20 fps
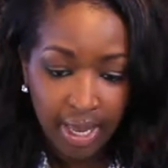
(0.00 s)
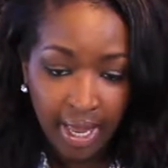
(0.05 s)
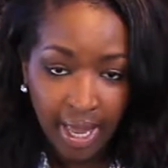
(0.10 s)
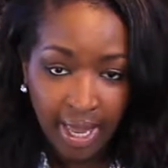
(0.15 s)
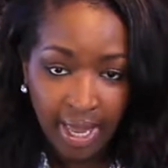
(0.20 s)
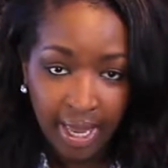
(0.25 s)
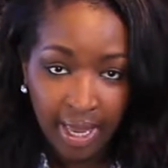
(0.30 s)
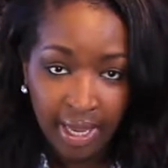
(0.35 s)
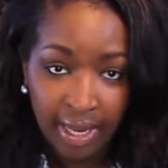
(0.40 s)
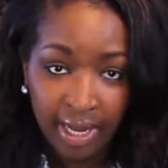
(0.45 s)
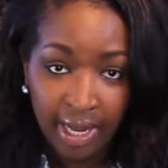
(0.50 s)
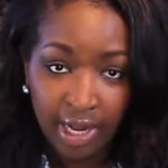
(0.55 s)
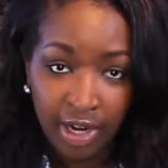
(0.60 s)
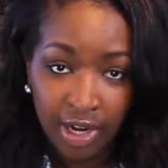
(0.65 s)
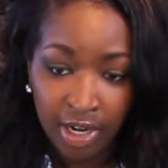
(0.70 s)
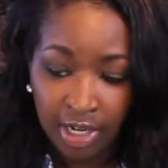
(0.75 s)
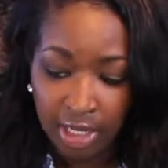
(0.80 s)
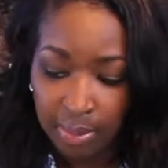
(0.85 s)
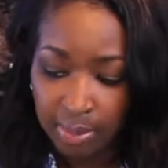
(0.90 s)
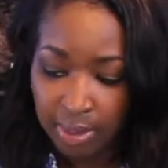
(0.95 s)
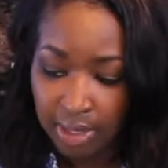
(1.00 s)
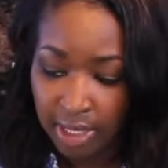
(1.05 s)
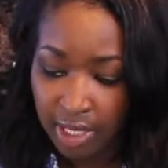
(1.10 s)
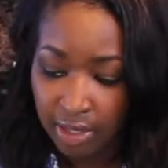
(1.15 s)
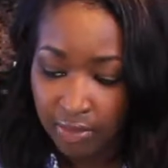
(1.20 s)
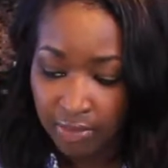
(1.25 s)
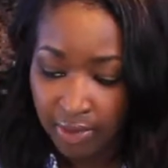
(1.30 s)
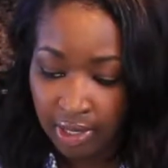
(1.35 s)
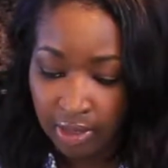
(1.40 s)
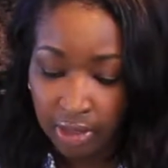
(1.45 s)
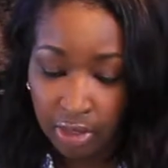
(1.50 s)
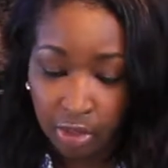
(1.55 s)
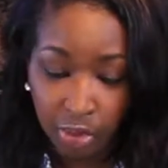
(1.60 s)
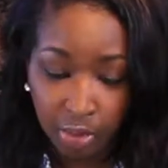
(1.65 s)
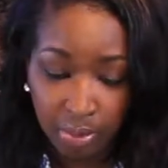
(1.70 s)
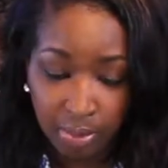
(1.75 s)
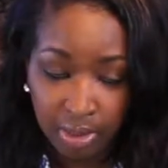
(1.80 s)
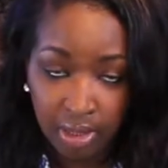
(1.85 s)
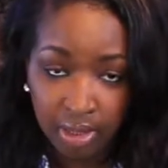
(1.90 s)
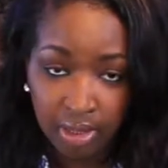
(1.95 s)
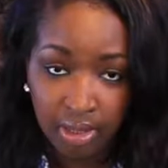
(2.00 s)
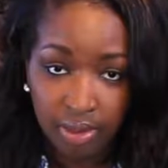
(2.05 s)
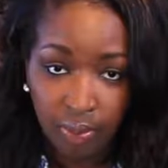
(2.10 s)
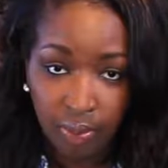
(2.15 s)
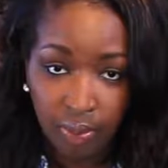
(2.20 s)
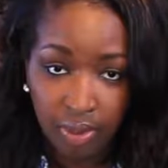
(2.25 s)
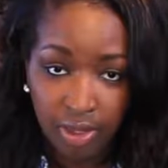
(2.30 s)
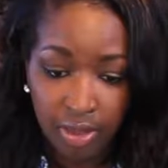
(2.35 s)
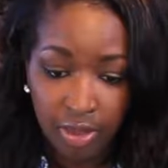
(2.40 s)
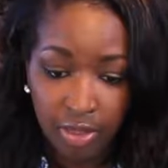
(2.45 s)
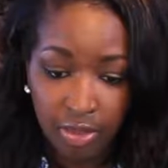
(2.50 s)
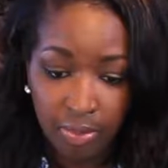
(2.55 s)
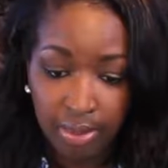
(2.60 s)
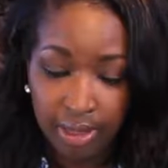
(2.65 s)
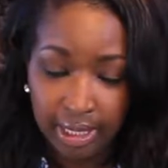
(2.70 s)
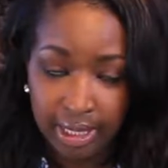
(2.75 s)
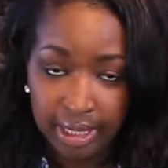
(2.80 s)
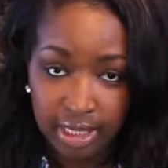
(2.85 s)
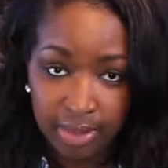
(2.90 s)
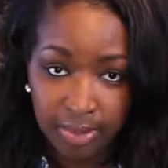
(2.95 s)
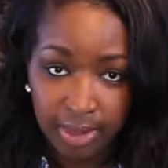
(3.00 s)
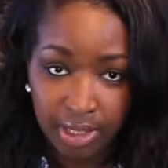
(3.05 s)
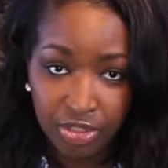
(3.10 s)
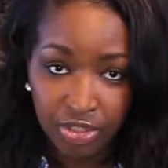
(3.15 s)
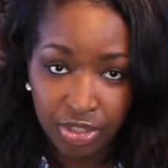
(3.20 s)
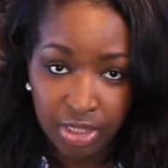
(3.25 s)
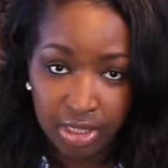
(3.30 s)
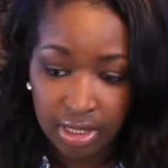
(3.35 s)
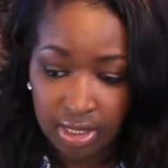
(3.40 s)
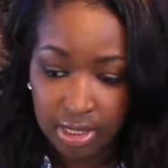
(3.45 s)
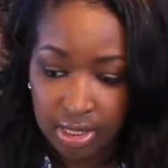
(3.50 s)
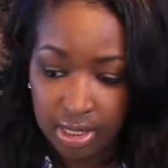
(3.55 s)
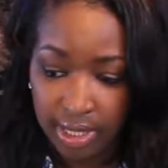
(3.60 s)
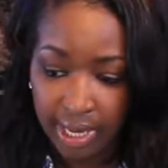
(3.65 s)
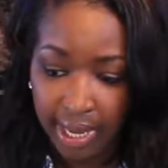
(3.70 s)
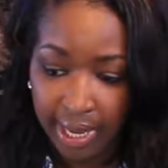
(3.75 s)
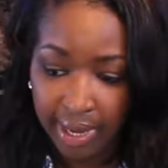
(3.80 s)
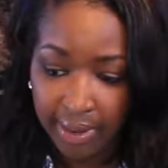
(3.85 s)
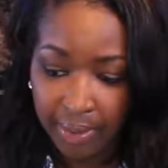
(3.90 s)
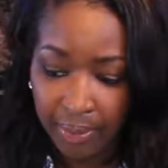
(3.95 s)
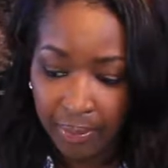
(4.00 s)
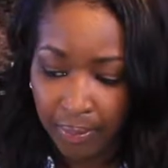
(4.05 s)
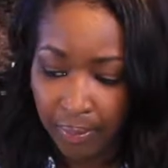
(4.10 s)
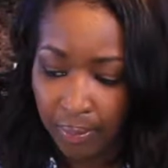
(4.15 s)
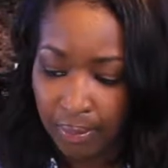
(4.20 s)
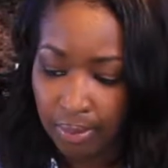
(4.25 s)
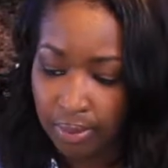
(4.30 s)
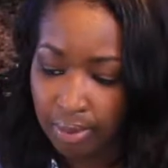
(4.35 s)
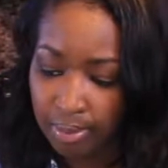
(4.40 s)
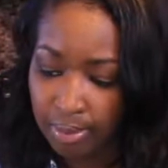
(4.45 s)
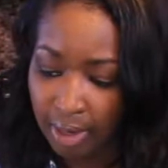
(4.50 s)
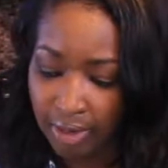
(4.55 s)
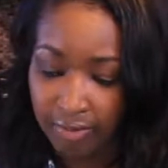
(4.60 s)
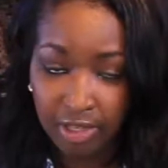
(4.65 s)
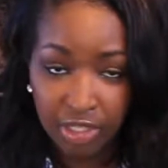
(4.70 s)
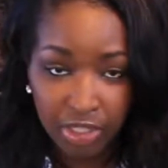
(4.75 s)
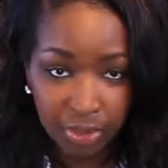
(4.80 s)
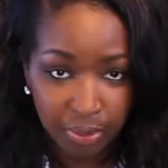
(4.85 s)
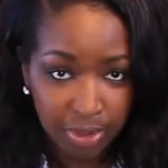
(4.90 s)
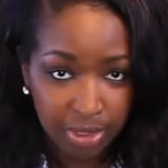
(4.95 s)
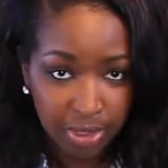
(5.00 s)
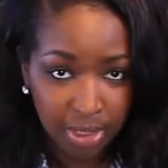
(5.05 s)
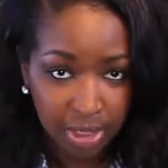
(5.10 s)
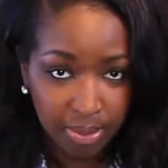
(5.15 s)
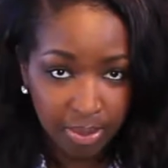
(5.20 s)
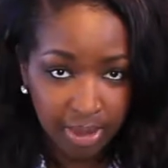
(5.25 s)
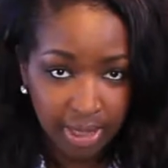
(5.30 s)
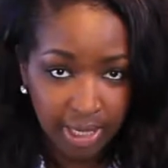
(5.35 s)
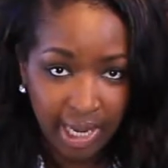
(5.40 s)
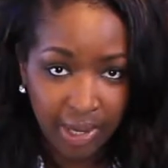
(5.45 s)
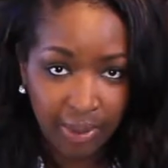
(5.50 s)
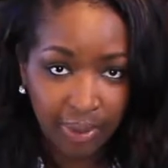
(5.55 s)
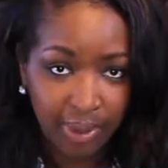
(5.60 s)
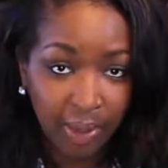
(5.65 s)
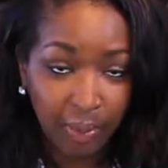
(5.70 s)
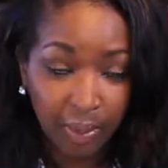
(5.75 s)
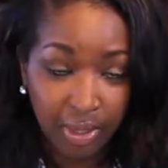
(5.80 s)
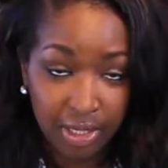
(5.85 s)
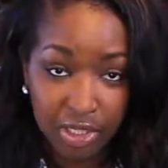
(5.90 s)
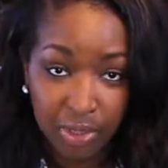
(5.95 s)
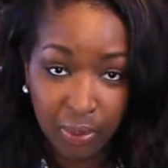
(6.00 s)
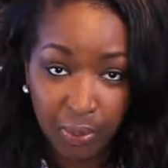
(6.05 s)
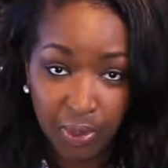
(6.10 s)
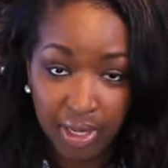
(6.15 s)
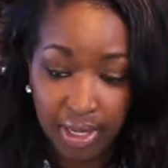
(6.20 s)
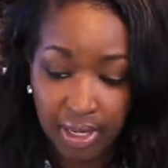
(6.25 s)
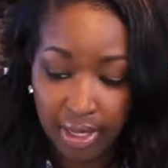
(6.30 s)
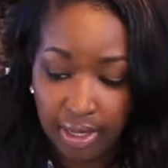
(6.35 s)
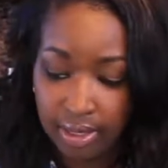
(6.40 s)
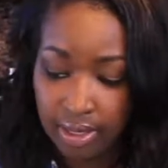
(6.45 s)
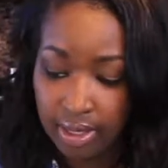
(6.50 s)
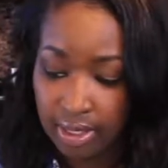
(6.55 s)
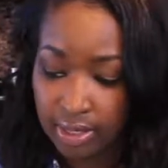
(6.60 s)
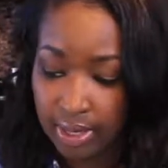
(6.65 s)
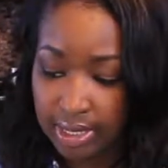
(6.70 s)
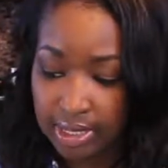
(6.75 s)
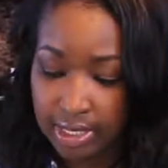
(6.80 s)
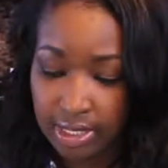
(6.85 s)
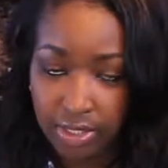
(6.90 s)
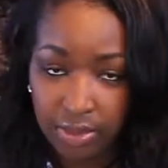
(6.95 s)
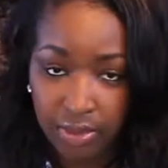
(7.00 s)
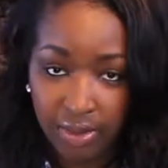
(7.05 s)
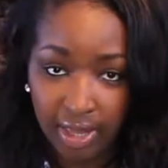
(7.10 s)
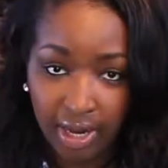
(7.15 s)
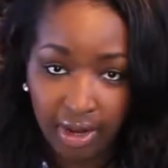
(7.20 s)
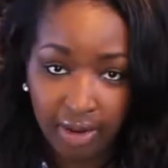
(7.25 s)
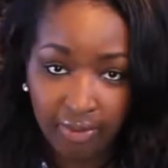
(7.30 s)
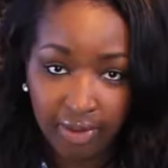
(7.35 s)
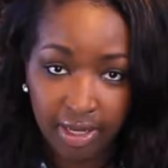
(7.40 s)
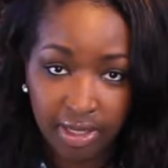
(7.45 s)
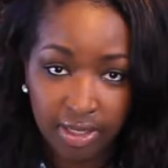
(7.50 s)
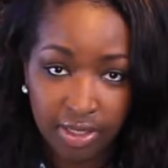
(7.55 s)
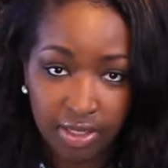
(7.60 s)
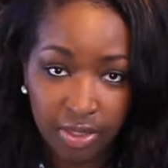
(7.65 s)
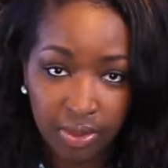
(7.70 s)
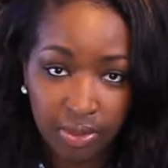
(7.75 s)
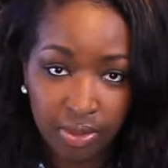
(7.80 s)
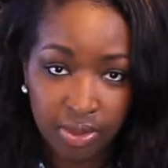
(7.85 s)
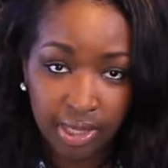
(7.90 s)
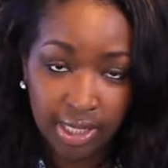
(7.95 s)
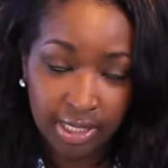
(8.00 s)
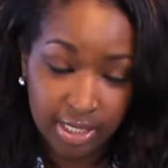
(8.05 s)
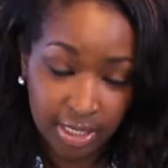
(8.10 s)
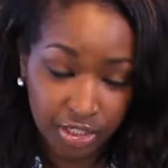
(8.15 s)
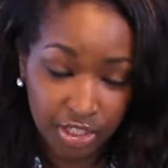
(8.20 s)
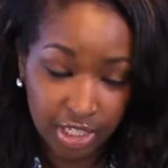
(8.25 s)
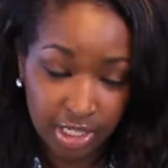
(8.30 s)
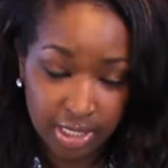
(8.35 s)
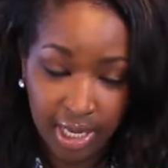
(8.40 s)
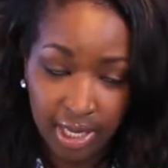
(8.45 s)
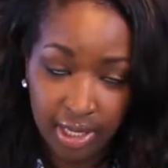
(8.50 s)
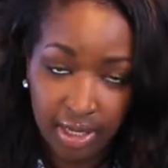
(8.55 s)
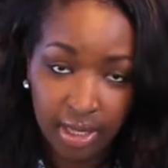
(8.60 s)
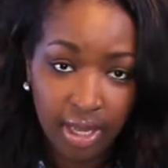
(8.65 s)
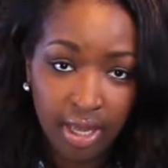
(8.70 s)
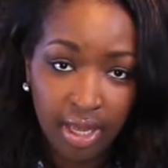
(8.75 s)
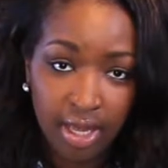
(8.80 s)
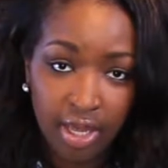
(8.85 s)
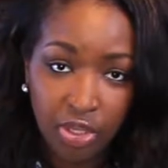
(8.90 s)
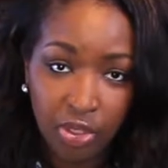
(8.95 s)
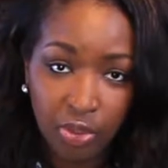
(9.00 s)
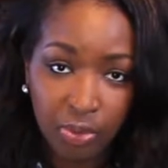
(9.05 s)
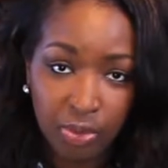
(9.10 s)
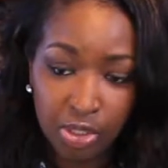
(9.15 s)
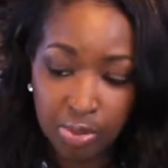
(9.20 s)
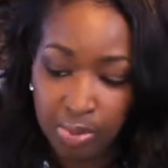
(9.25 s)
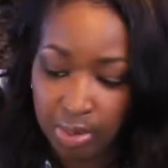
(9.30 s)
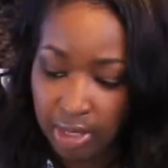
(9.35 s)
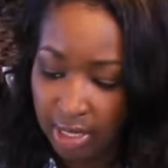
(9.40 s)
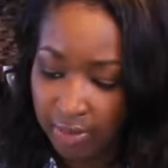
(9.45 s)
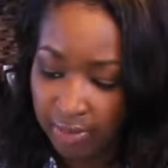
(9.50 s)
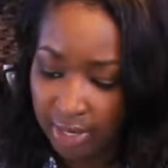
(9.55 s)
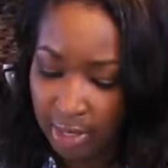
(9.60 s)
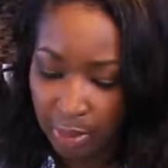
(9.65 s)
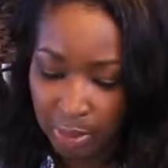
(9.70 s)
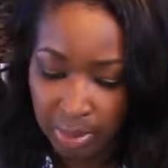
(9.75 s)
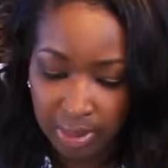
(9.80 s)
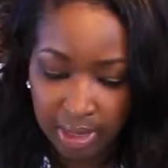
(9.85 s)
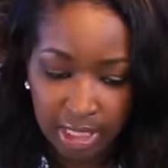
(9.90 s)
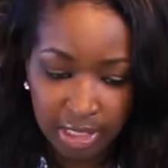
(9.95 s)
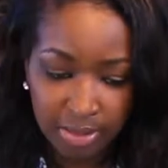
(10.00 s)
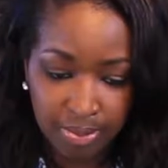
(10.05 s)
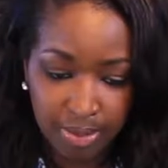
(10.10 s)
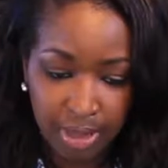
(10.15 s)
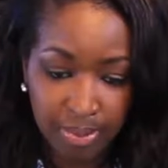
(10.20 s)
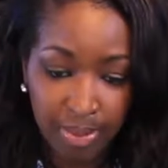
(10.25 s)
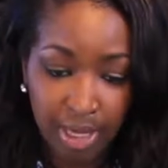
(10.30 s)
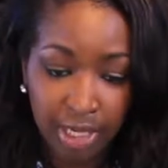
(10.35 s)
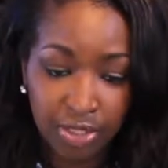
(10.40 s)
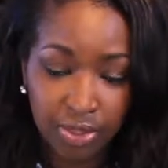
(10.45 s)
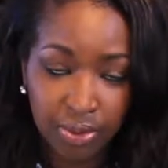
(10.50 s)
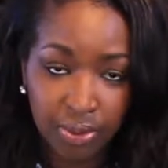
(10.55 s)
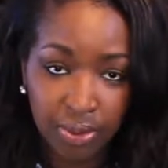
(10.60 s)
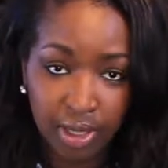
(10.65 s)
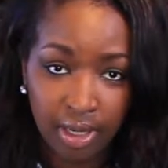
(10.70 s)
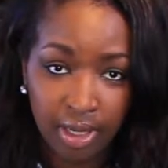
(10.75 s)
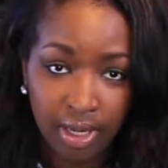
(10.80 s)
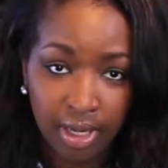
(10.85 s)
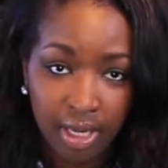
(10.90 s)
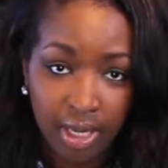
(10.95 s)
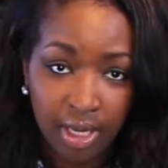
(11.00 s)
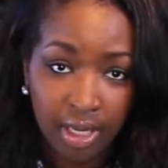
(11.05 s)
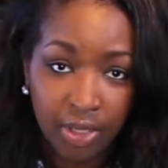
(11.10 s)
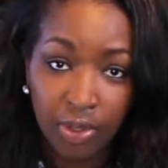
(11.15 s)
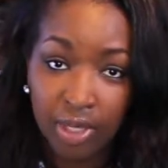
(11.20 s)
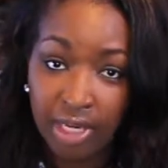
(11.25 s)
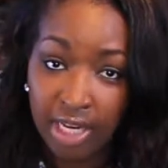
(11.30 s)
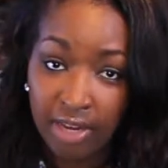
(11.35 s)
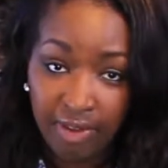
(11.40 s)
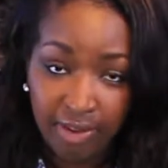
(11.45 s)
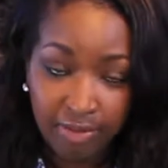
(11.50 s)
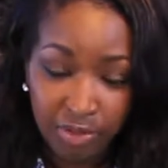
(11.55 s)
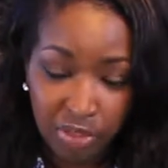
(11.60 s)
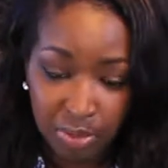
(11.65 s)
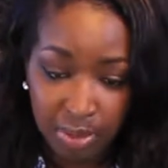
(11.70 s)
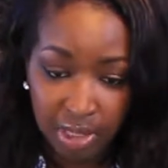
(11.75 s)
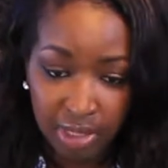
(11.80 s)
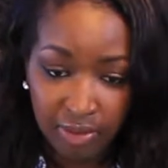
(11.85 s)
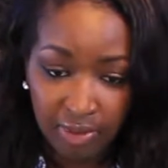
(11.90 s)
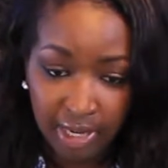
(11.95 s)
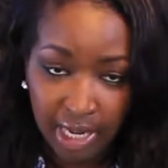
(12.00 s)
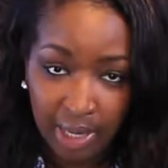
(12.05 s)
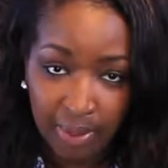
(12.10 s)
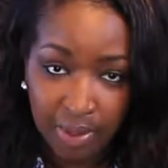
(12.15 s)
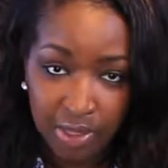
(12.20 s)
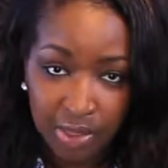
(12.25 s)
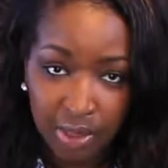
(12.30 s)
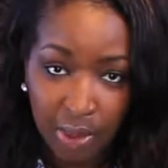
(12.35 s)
And I already played around a little bit with placement just to see how my vision was going to be, how I wanted to work it. So I did do that already too. So I suggest that you just play around with placement, make sure you can never have too many flowers.